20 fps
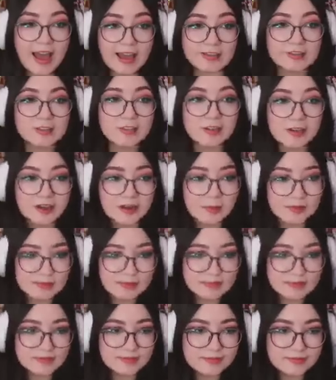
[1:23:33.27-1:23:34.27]
act up.
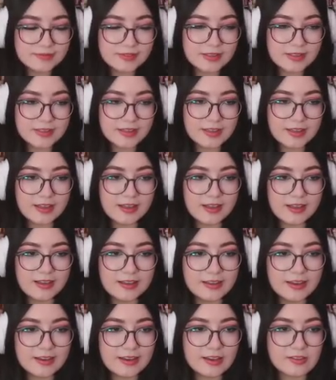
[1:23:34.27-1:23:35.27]

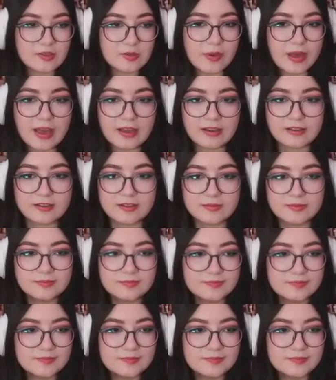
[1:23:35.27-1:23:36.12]
I got the backup.